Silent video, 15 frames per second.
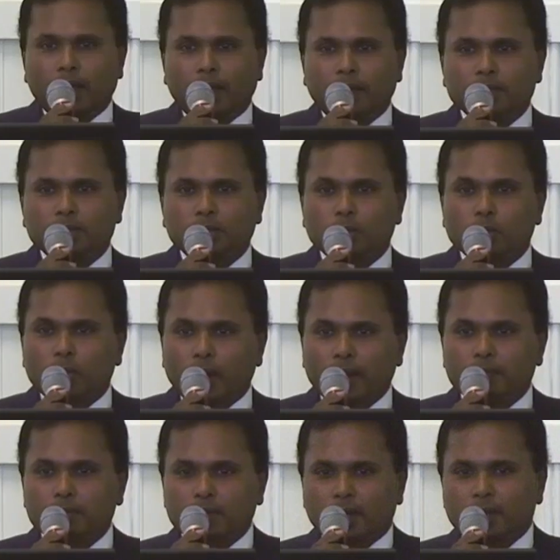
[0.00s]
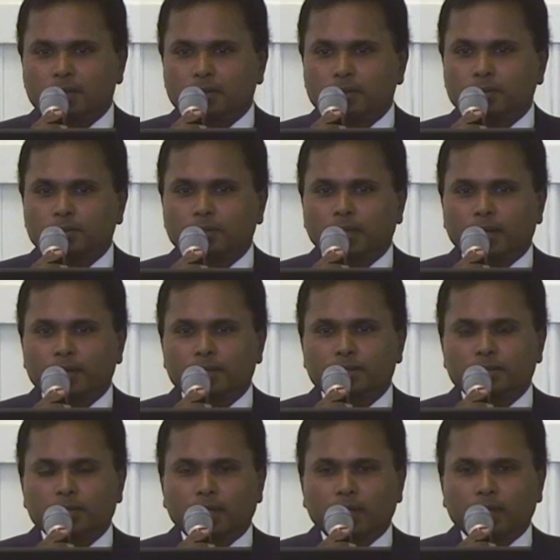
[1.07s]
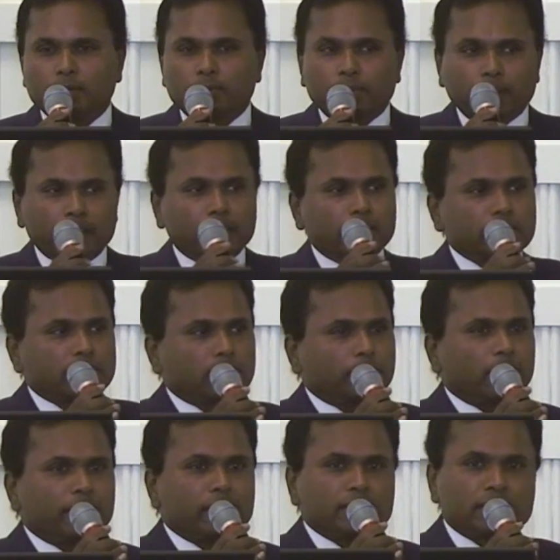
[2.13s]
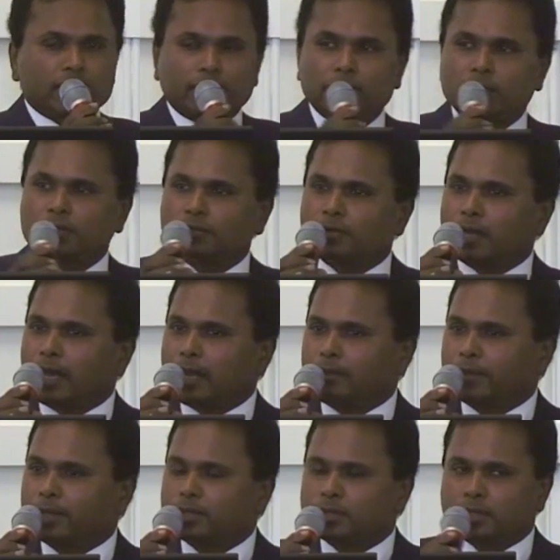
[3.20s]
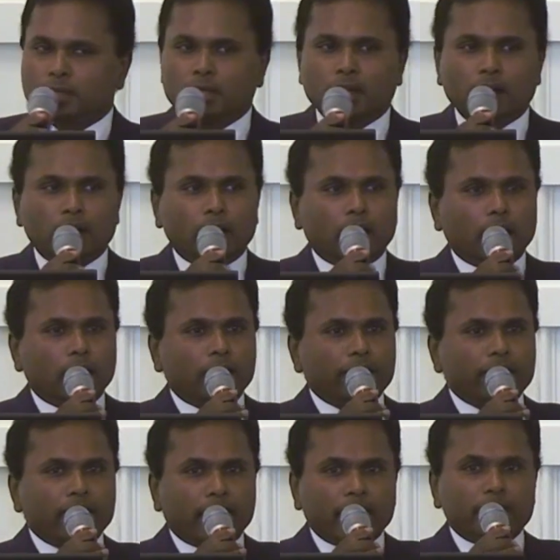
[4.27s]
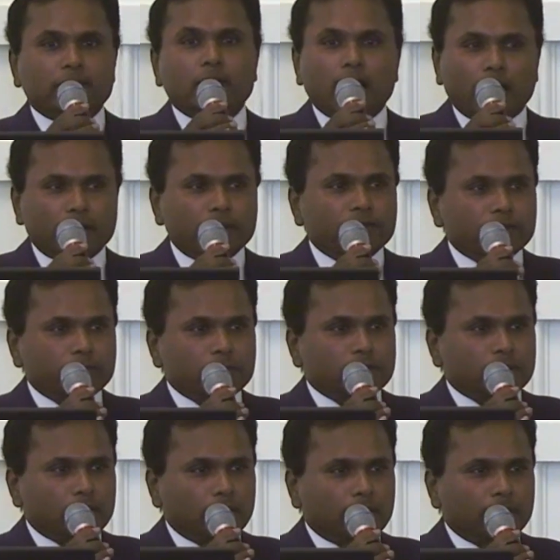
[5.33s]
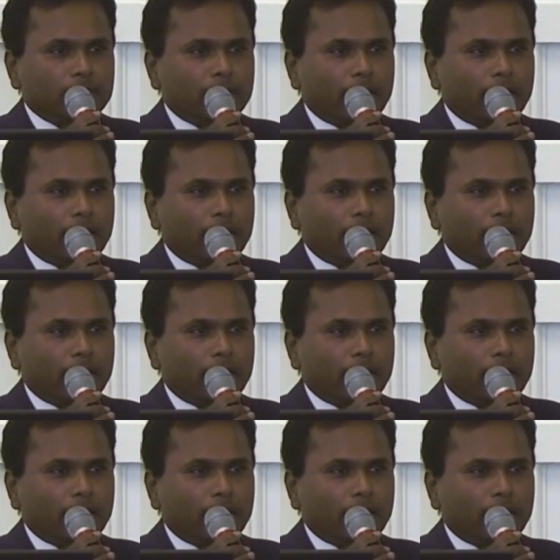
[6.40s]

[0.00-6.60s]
And so what I'm trying to do there is really bring in some of the successful elements that I've gotten from the Silicon